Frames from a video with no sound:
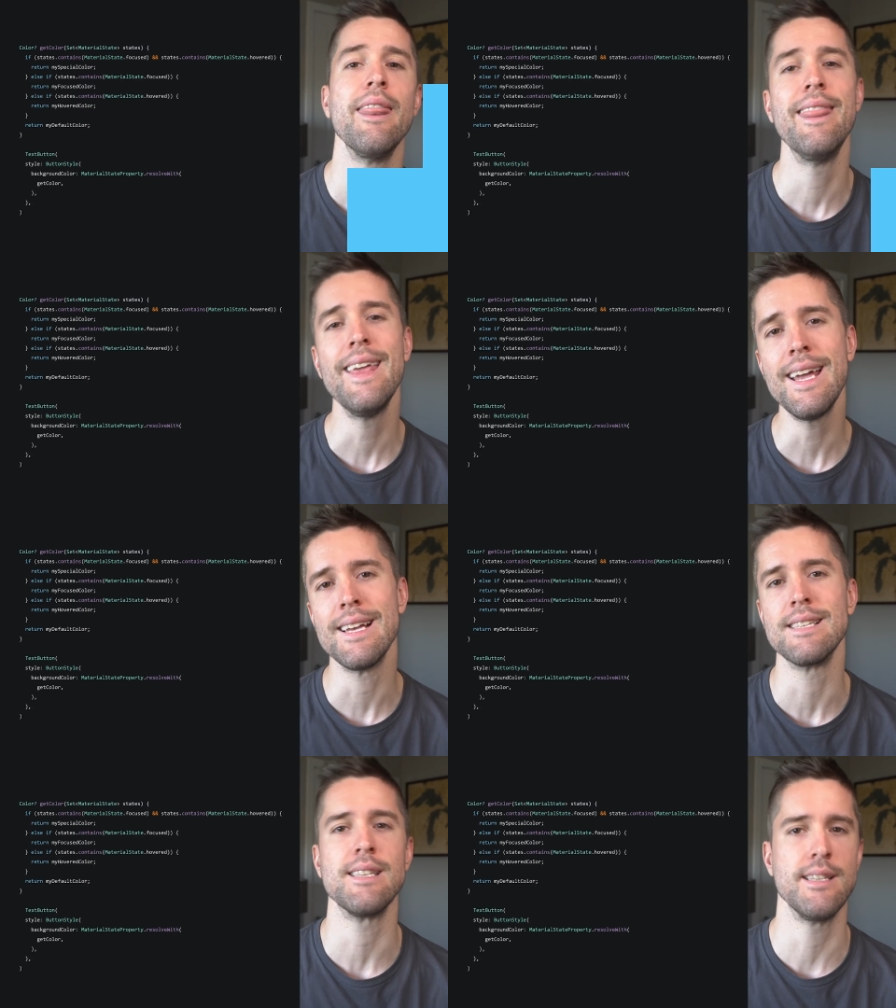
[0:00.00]

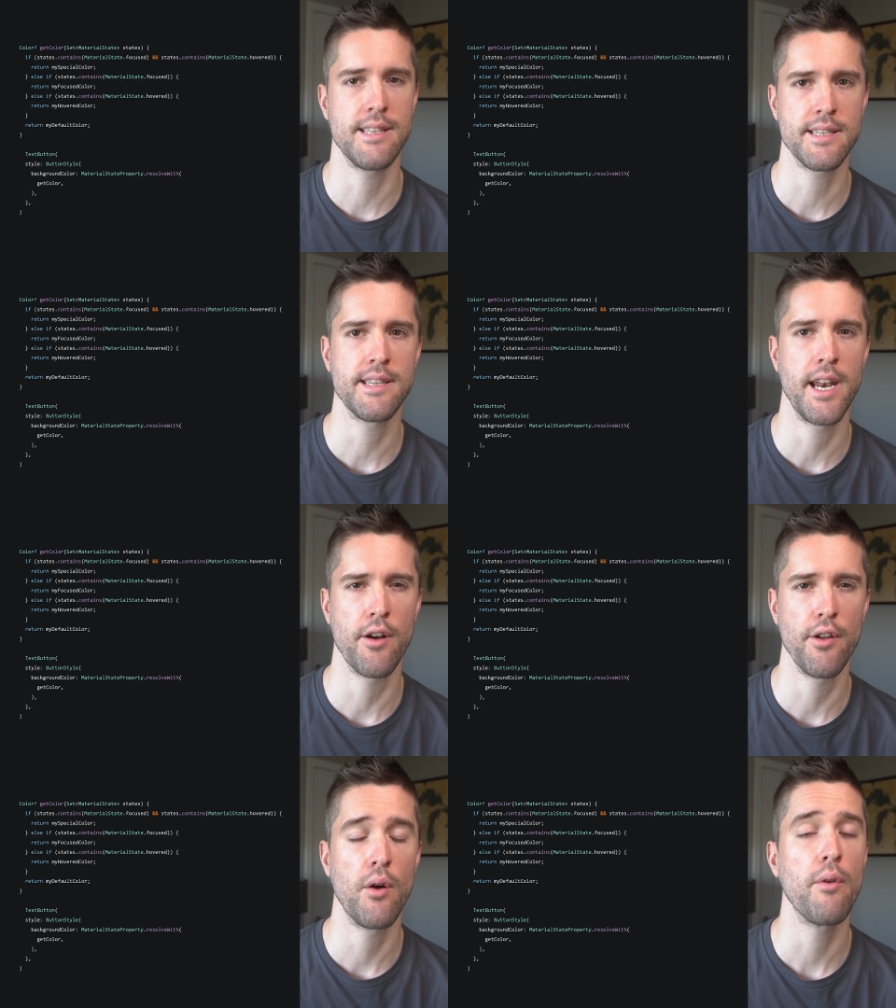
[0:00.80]
This is the
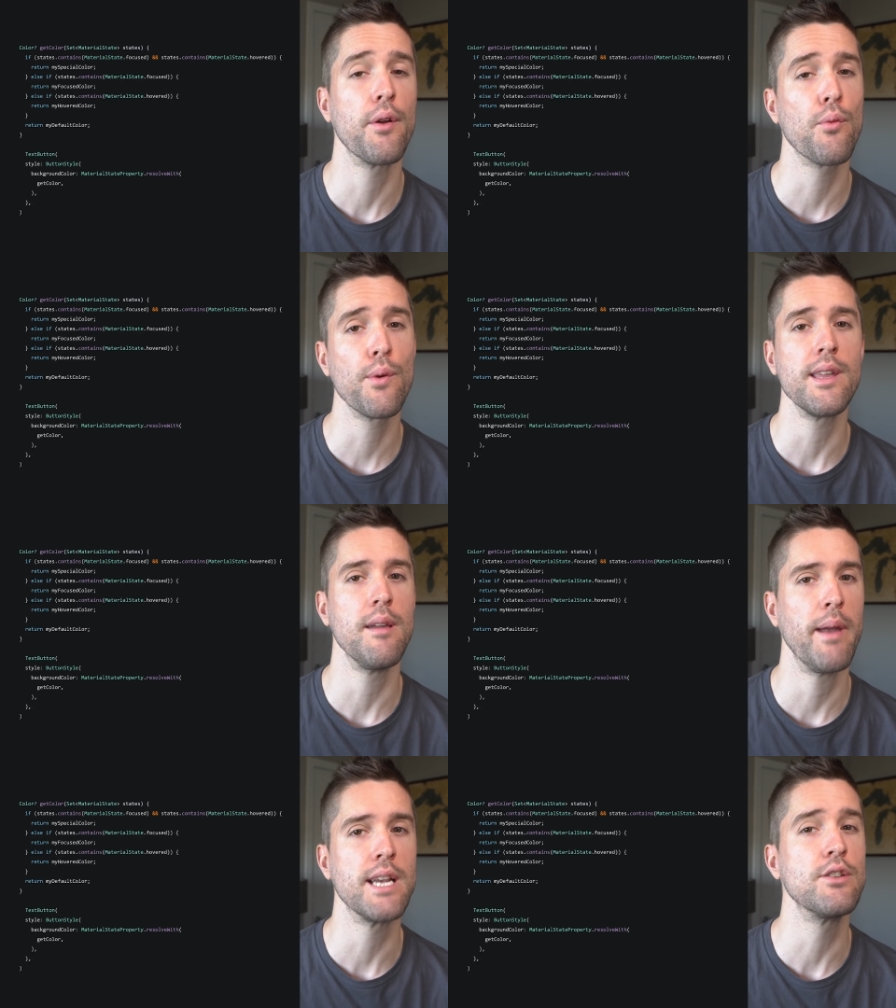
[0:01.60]
scenario that
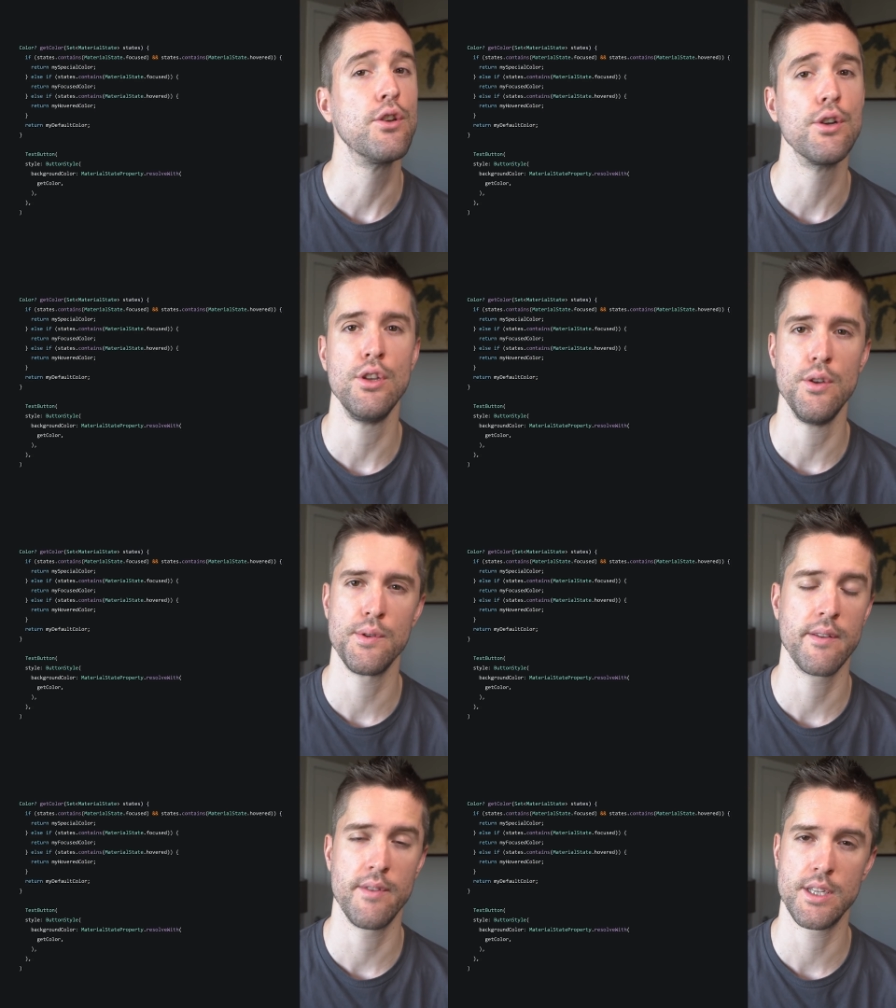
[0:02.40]
really makes good
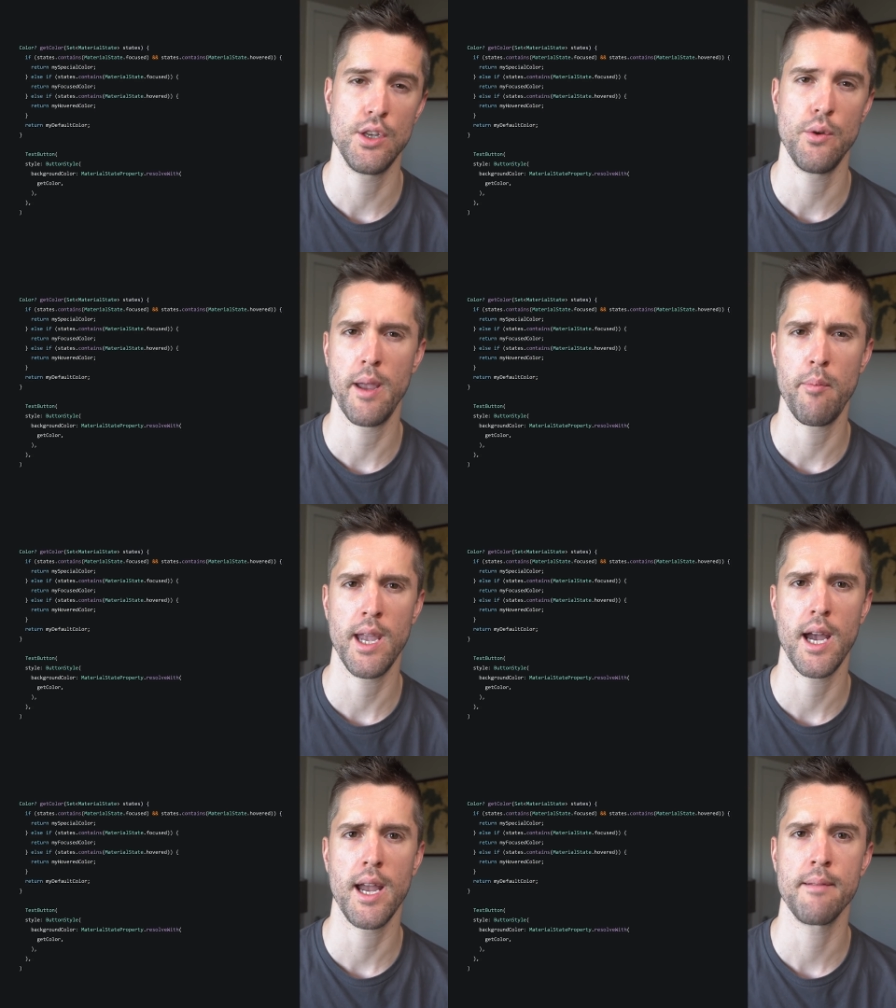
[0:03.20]
use of this new
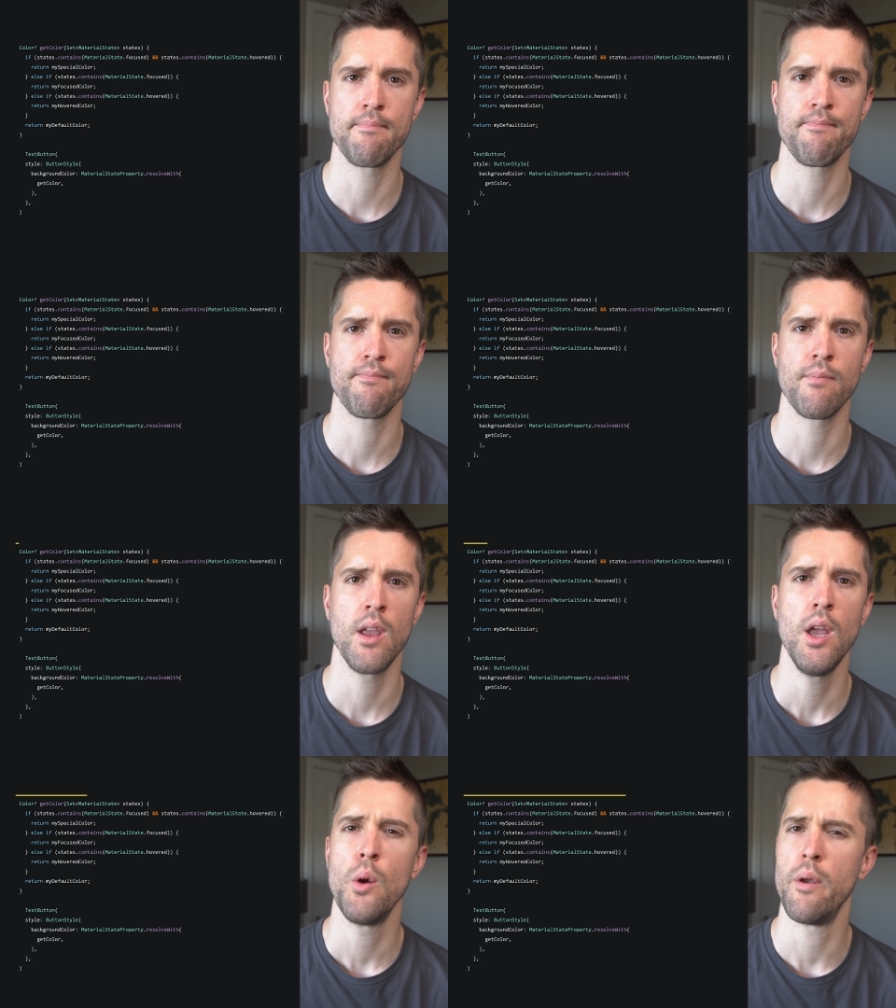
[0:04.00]
API.
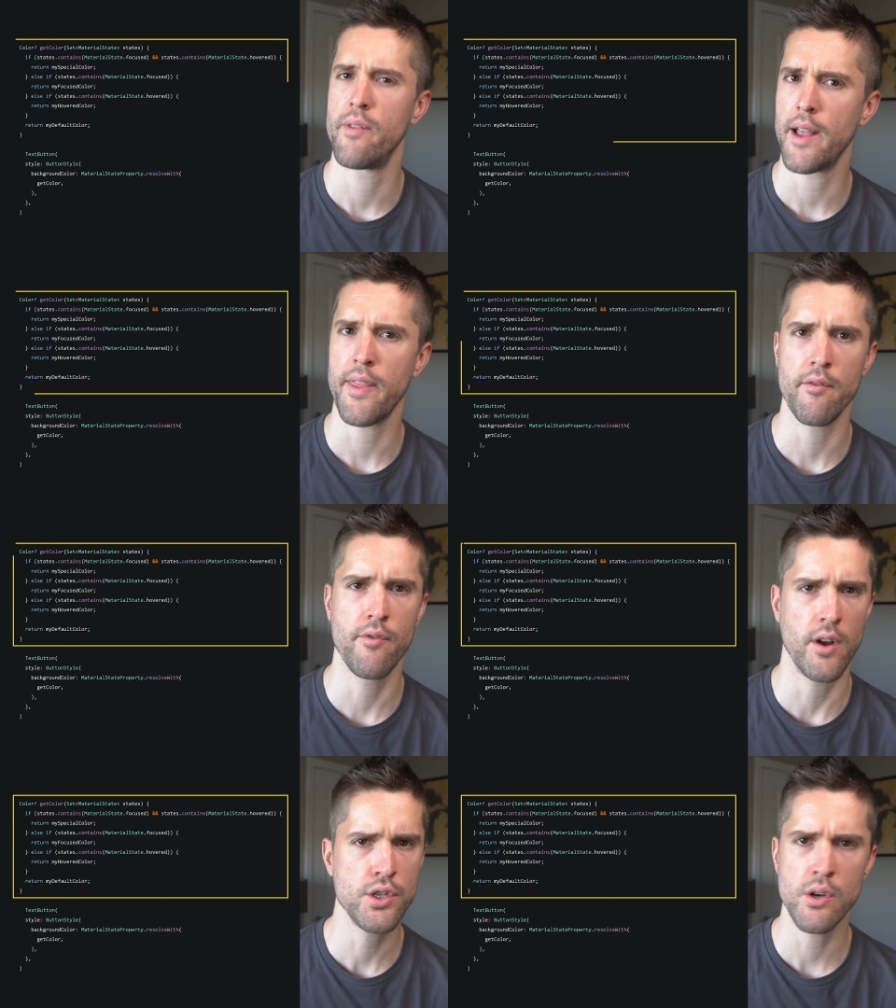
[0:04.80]
We've got that
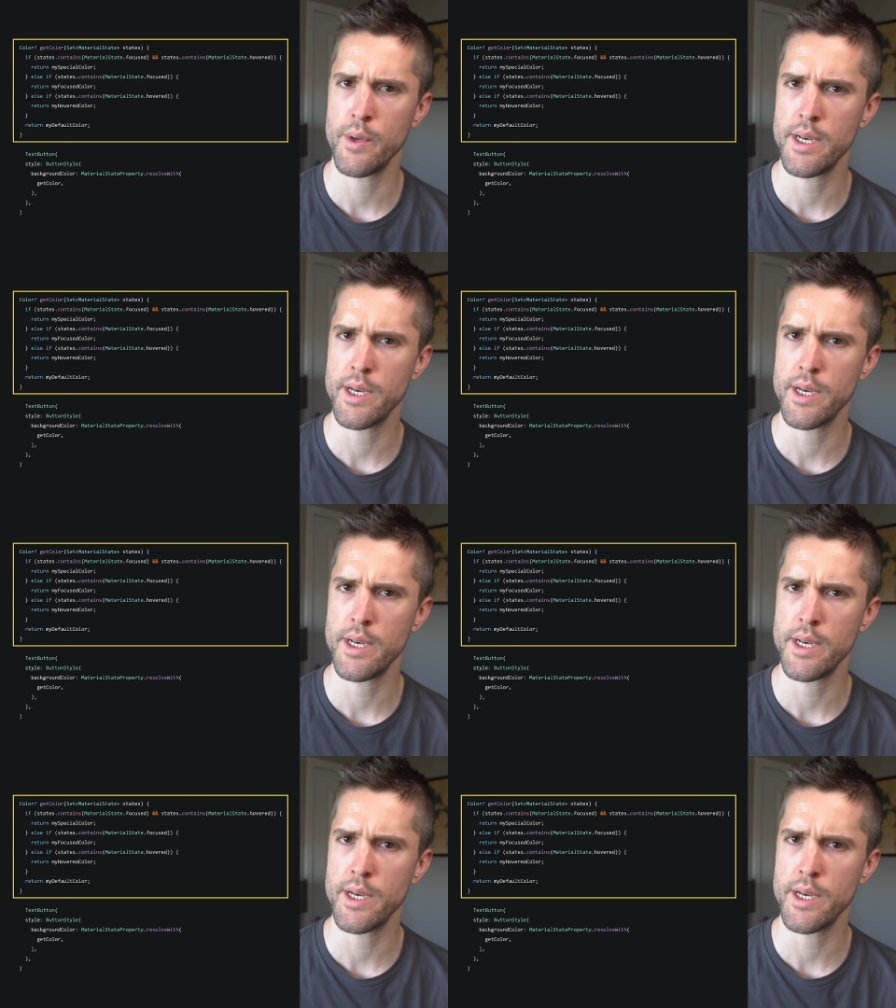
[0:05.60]
function